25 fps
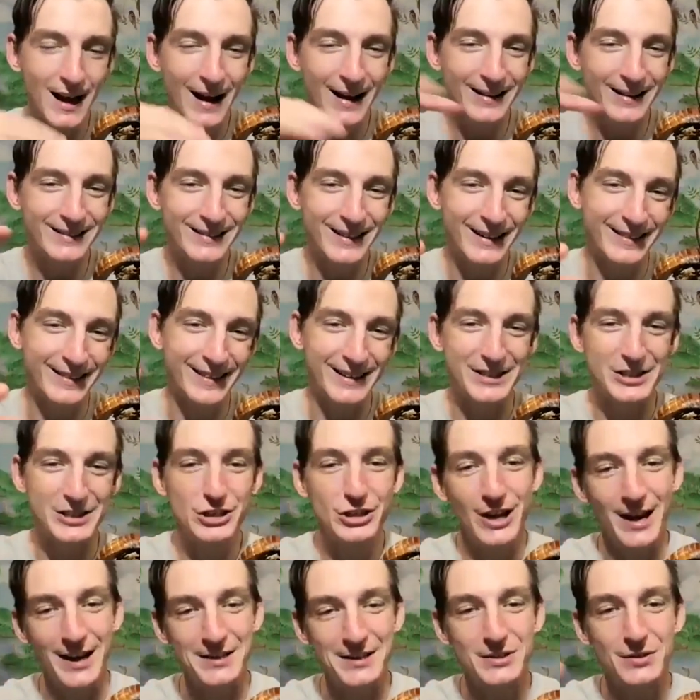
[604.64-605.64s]
it's kind of like
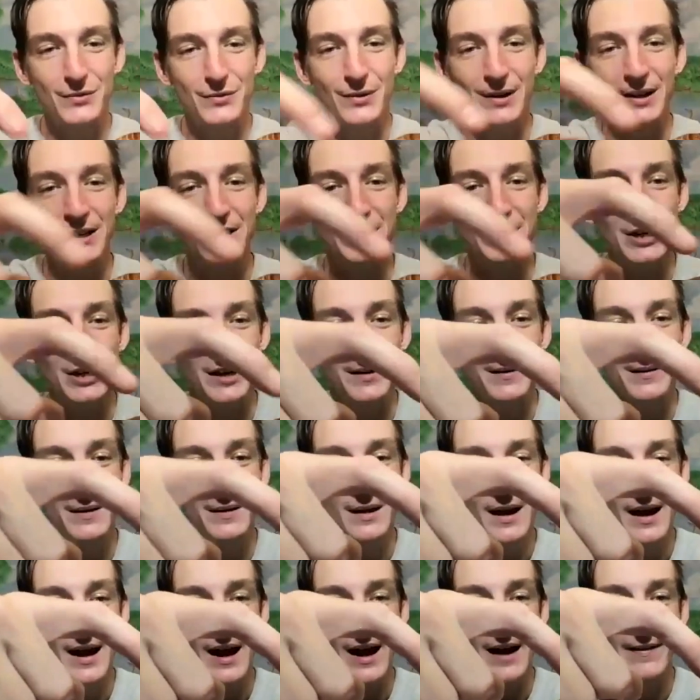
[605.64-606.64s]
the chest region,
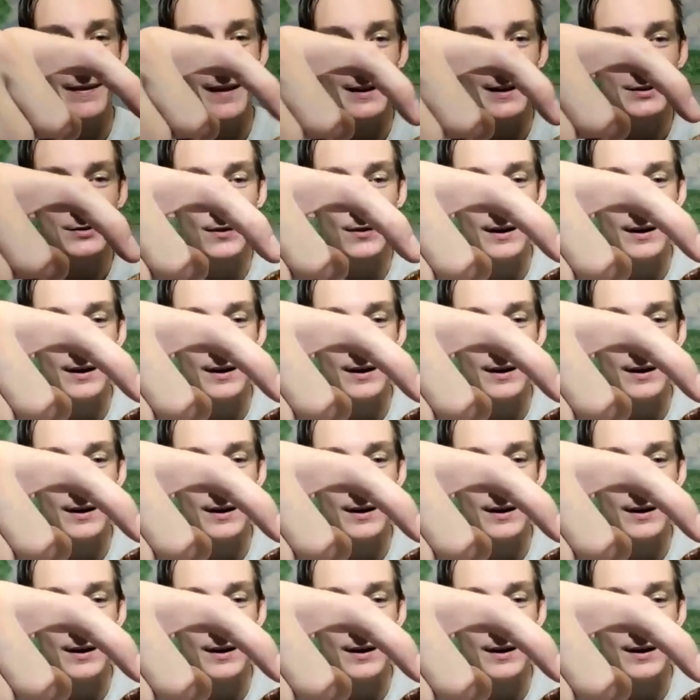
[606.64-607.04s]
and